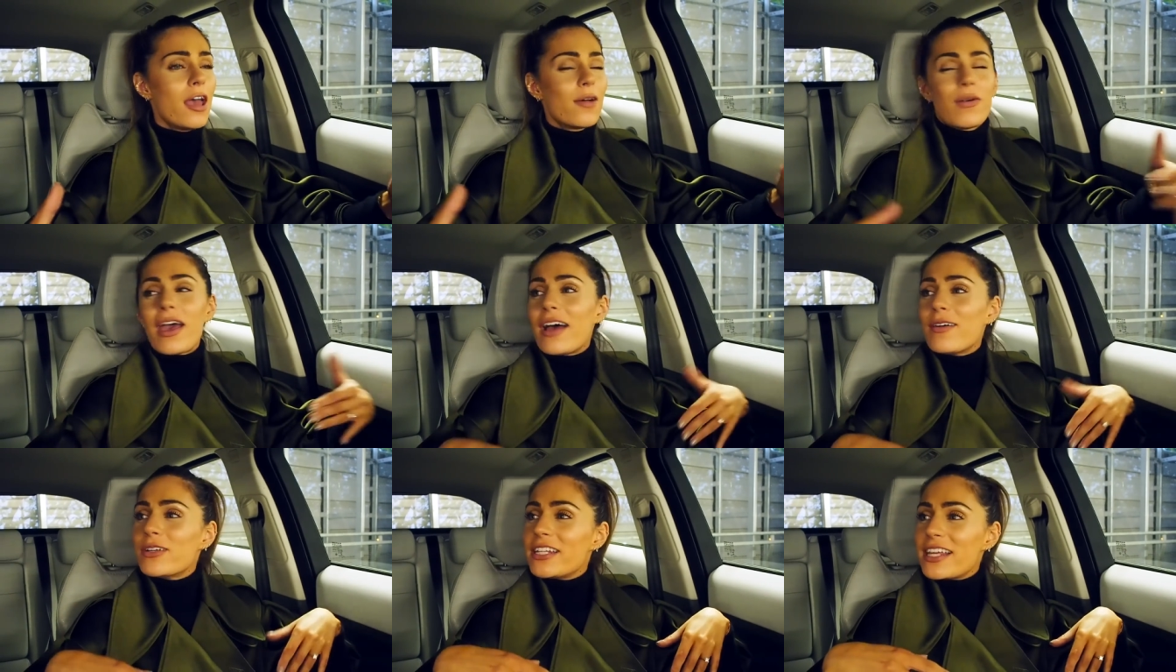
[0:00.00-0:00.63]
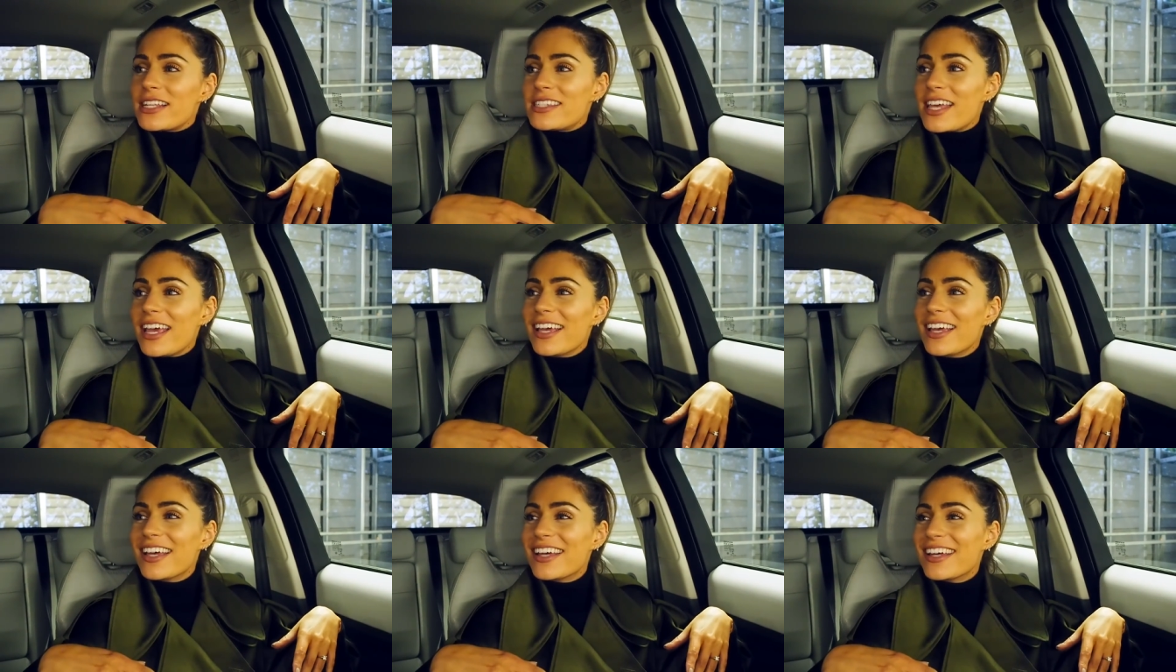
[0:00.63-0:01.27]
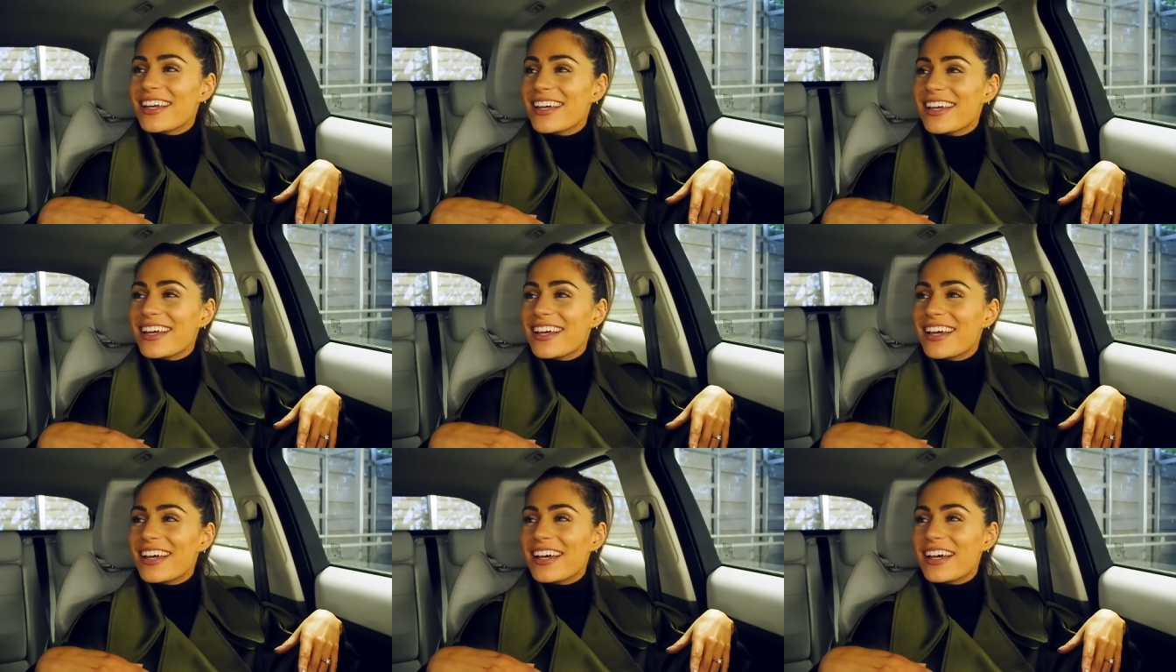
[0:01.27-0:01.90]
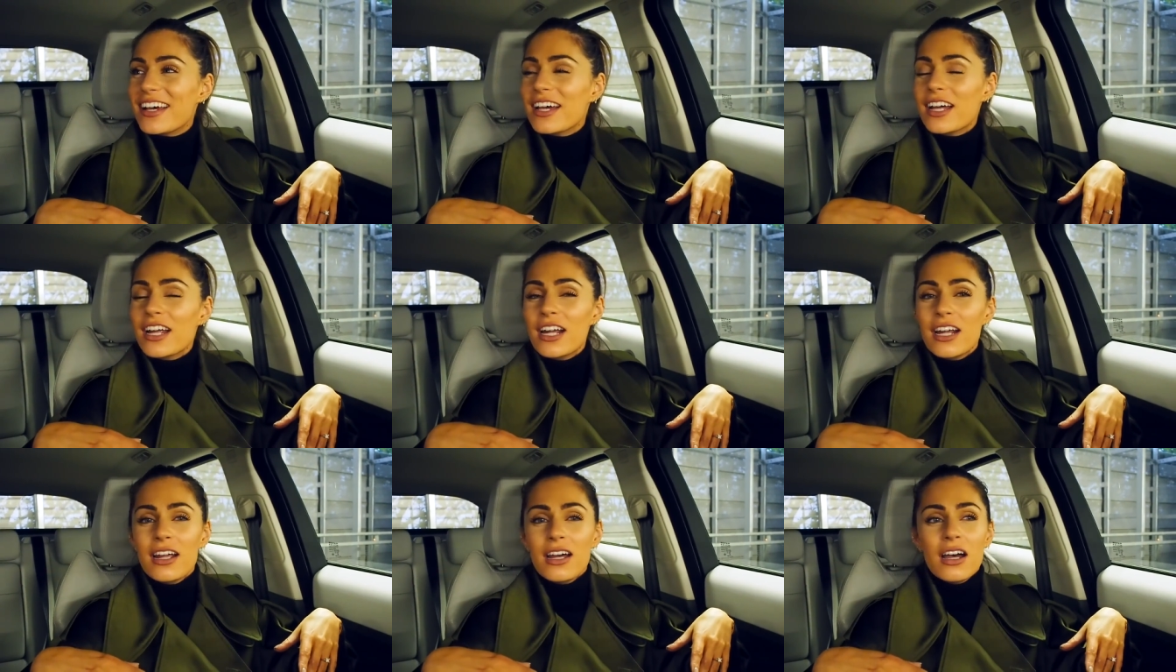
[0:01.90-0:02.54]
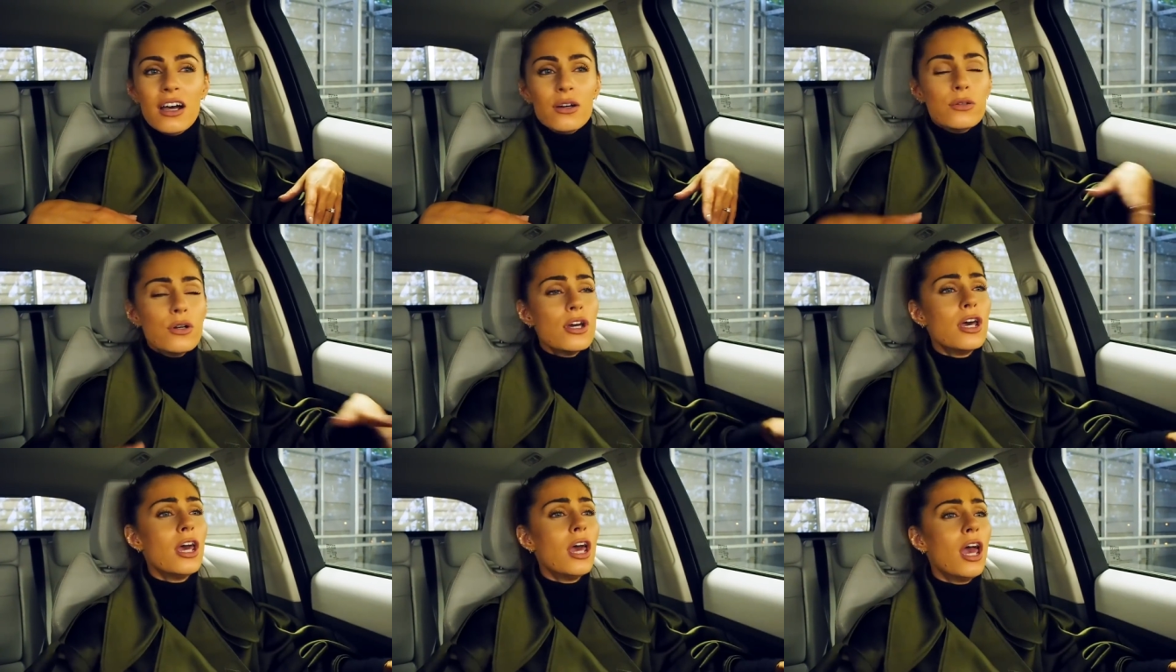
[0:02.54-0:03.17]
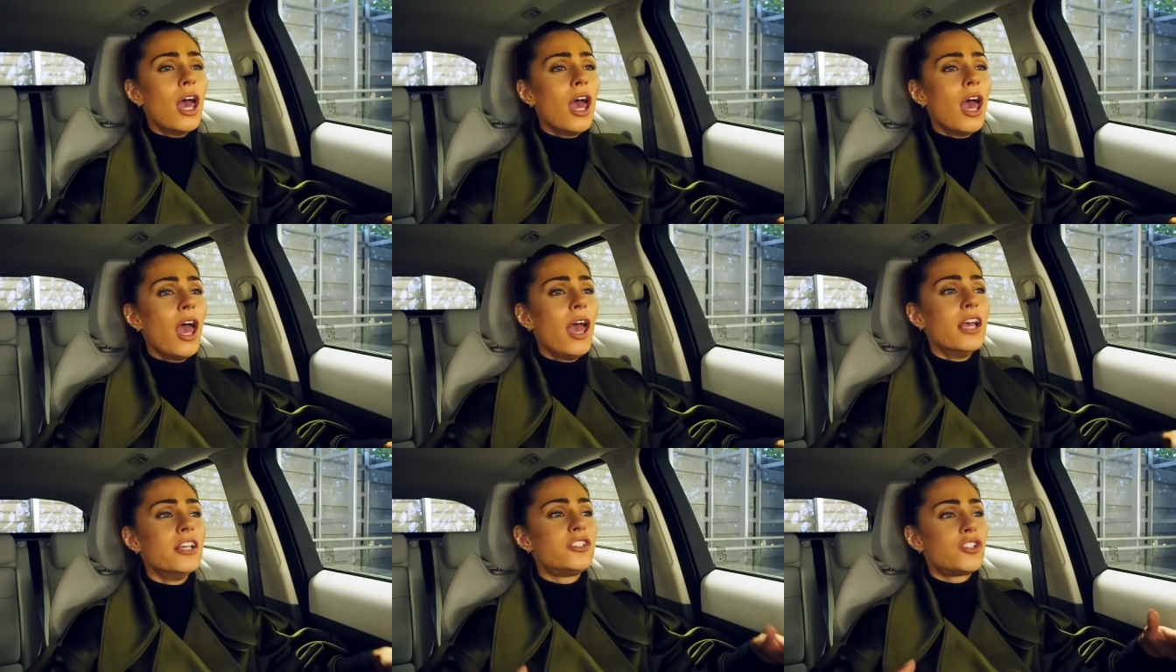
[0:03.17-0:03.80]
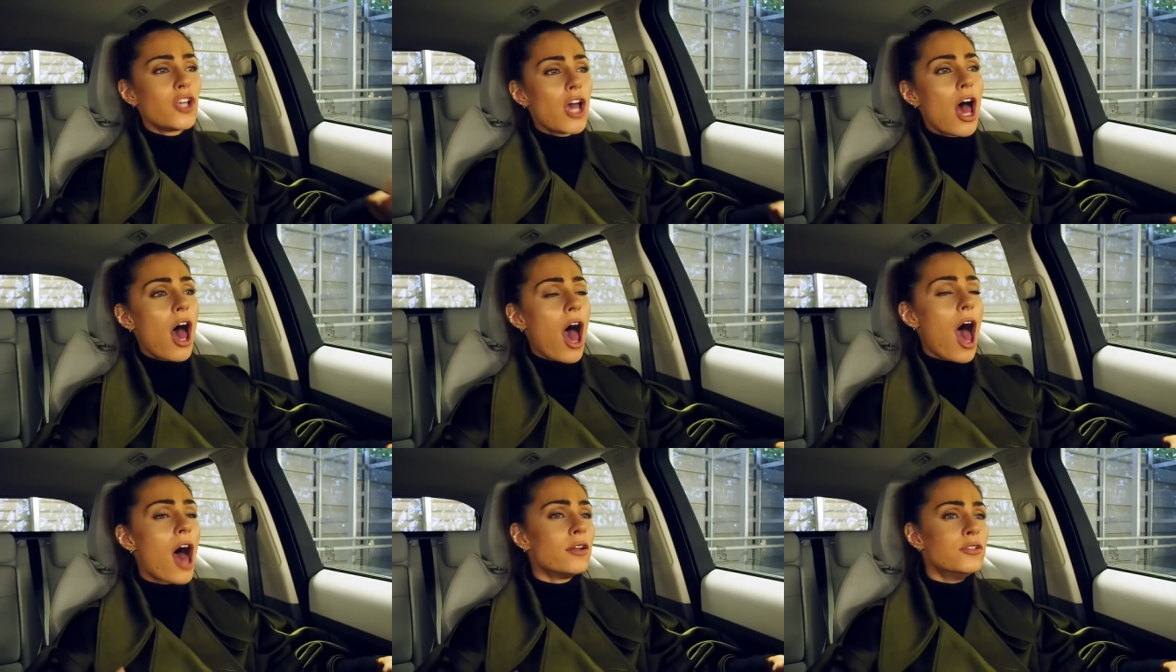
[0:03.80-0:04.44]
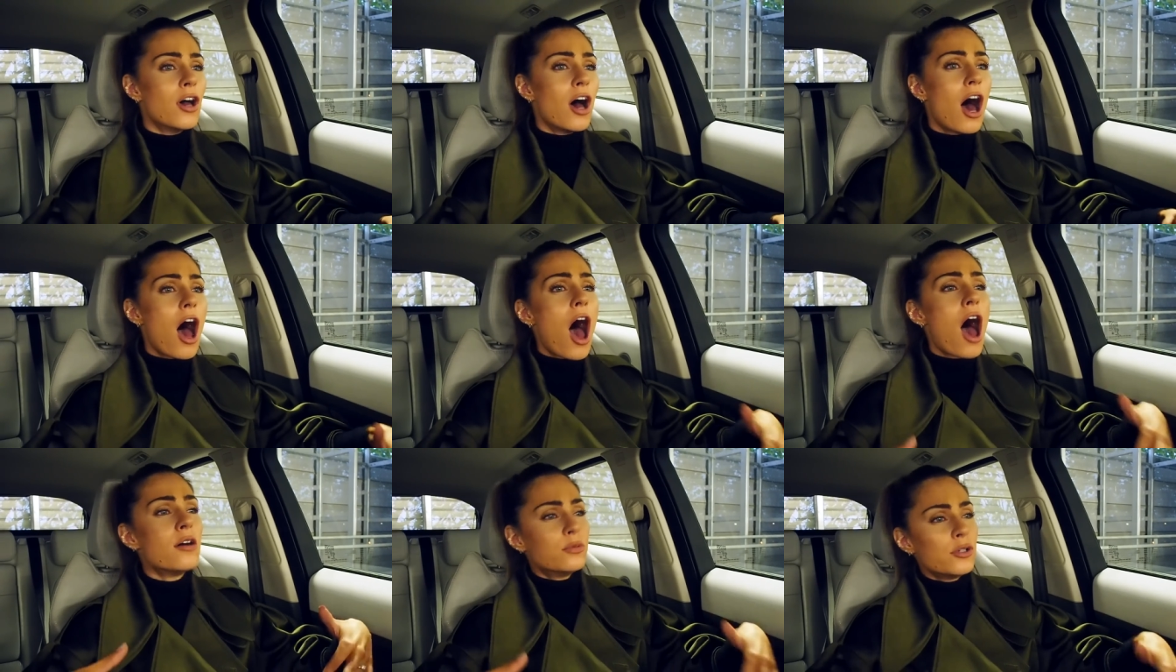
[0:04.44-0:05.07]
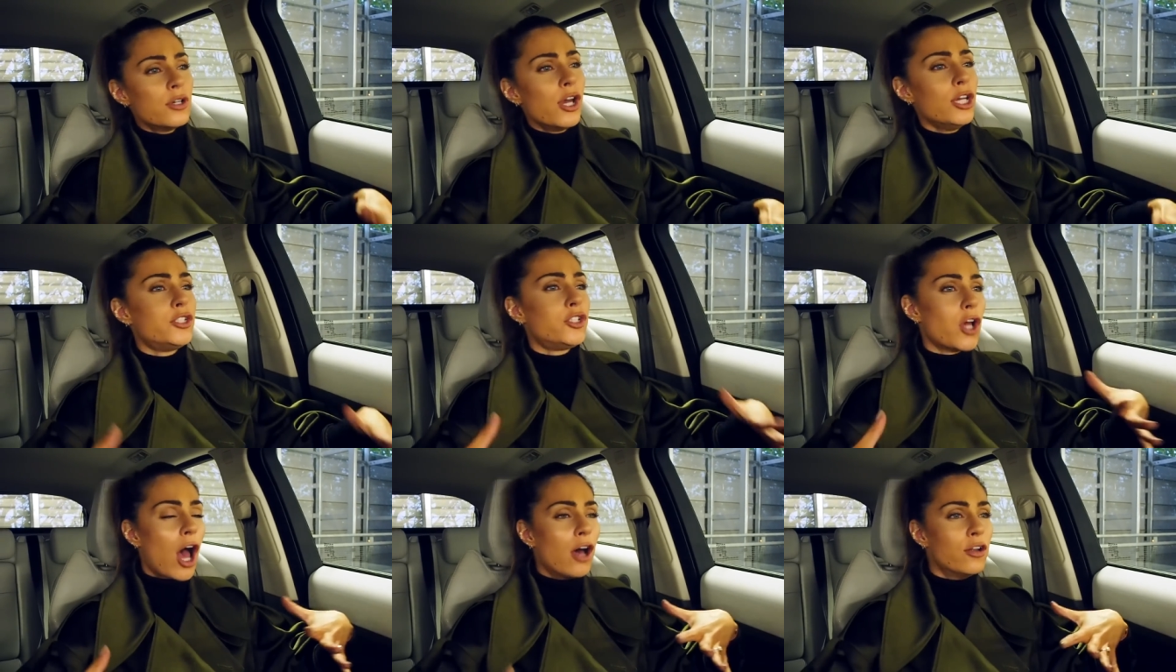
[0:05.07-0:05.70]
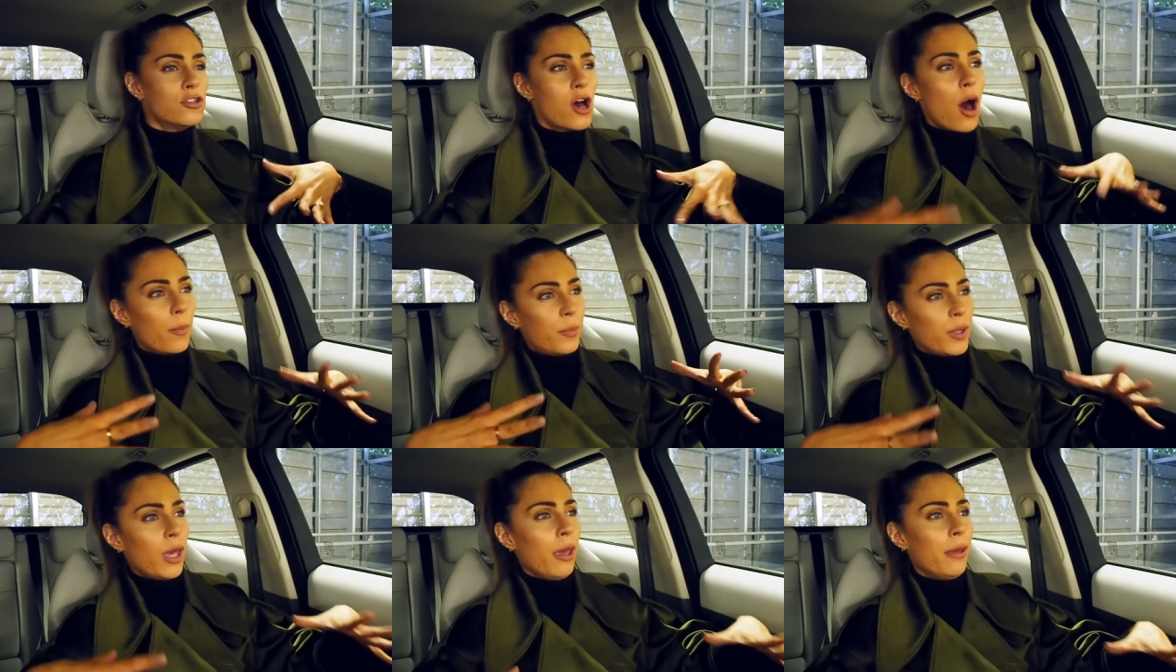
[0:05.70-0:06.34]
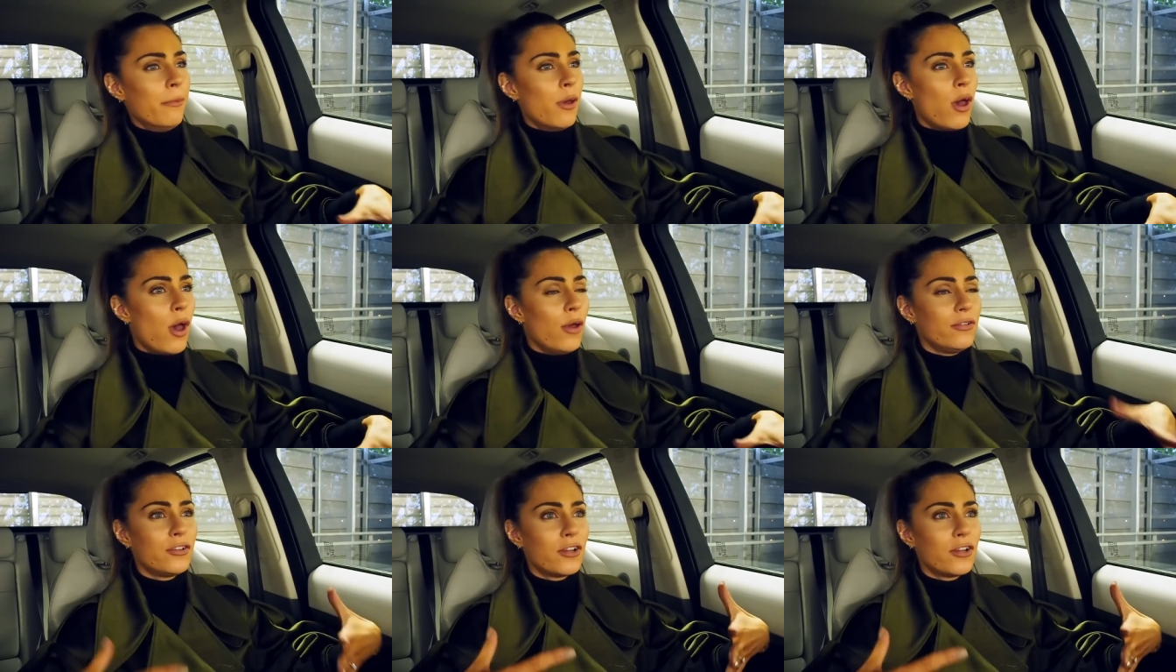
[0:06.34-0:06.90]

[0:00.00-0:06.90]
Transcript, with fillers: Wait, how do they sing? They're like, um, we shall not, we shall not be moved.